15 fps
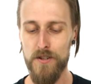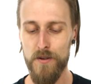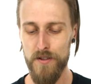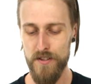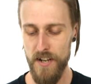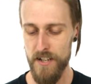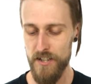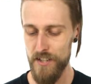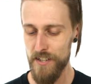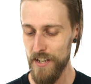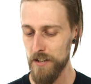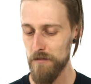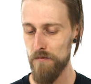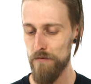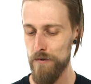So it's actually
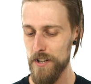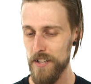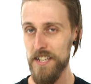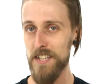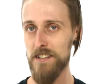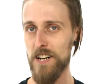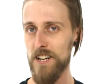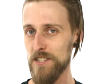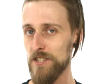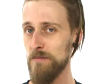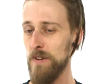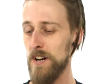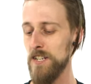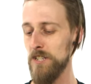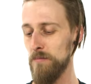like really
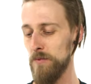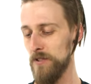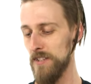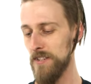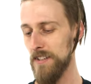customizable